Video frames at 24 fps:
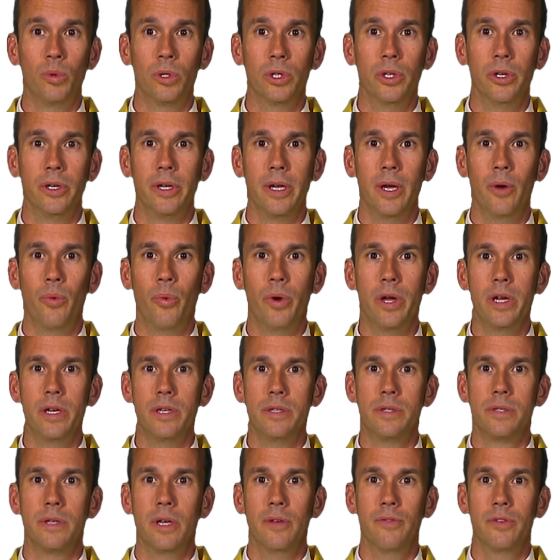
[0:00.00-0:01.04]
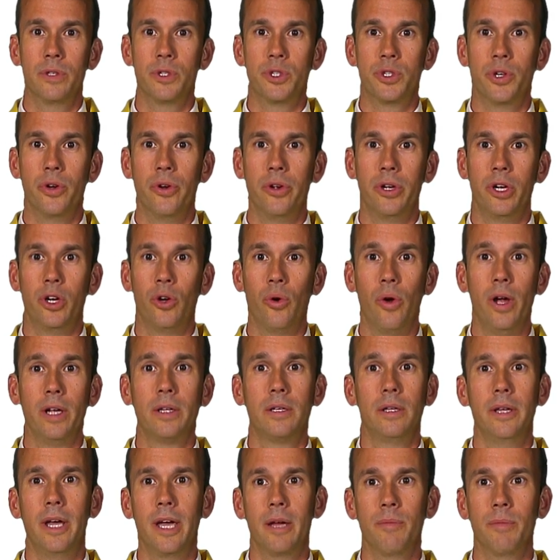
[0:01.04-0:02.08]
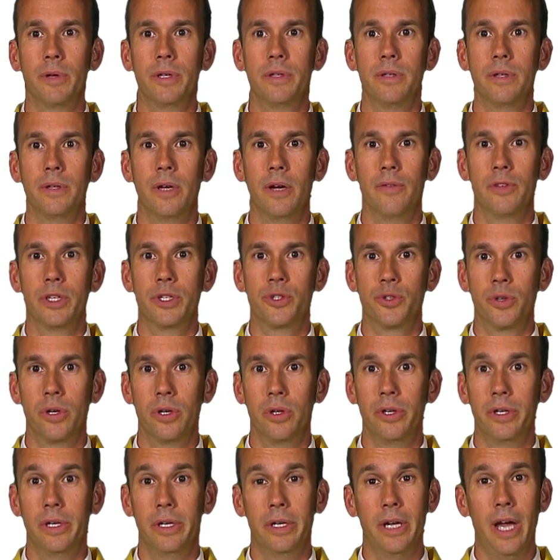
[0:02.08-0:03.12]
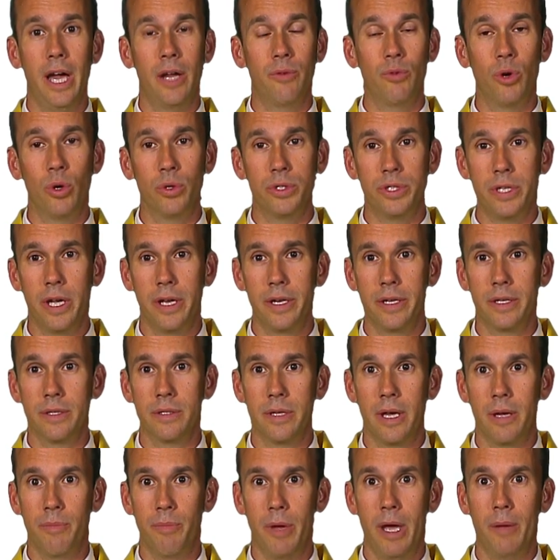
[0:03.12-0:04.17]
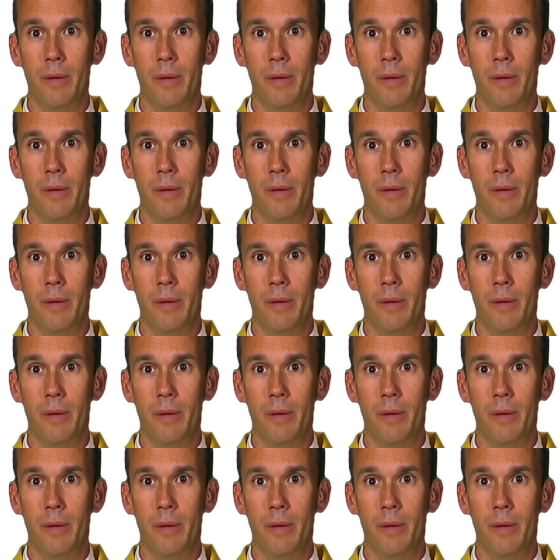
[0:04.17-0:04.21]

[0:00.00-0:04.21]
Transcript: will look at ways of ensuring correct alignment of the drill in a non-rotating type